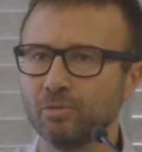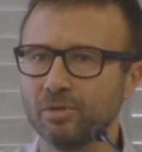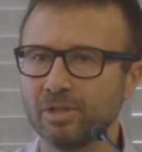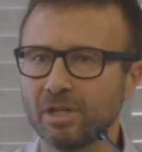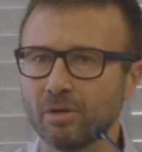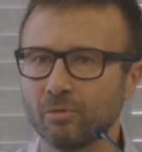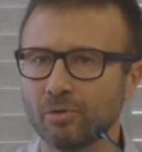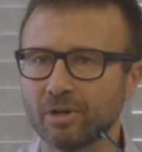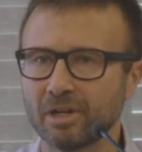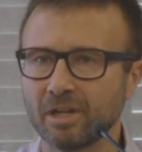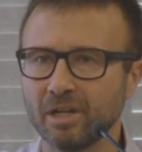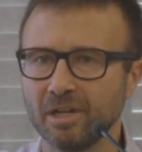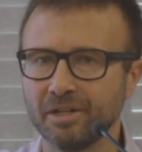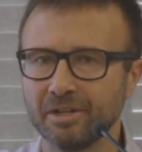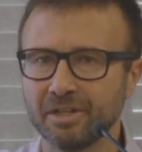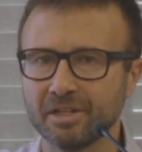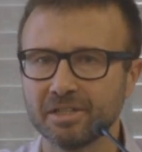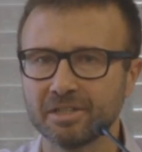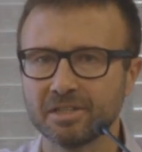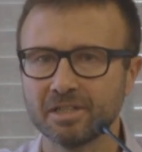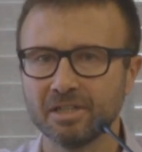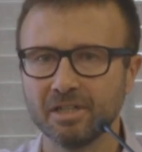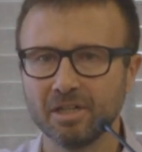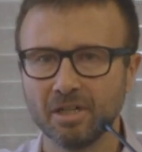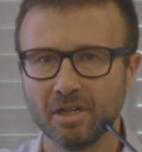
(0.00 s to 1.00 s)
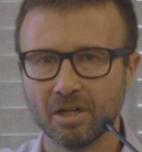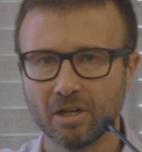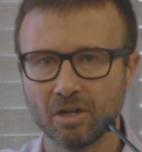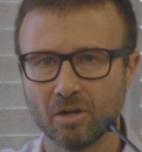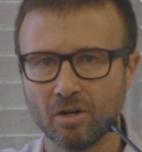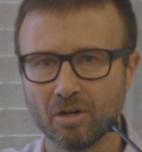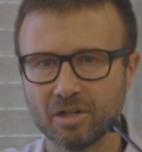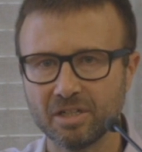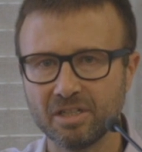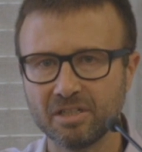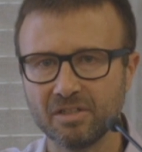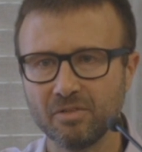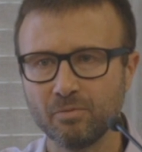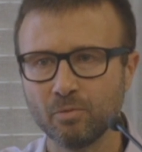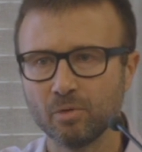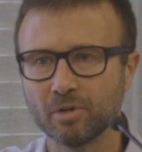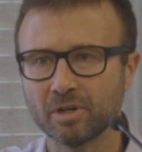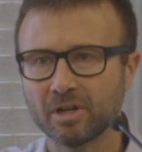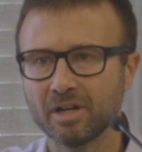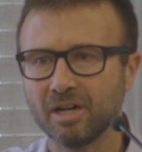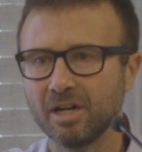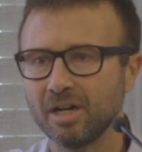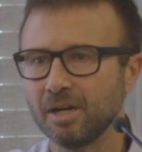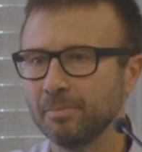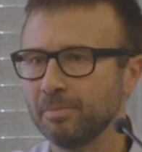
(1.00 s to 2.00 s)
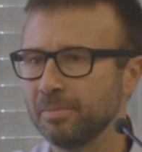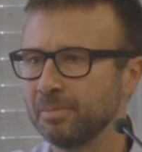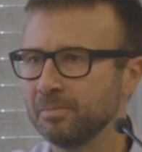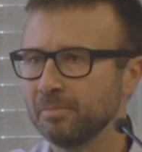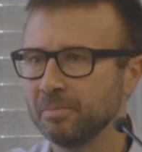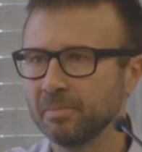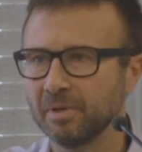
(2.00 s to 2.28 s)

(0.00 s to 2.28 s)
in our clinics, cognitive workup,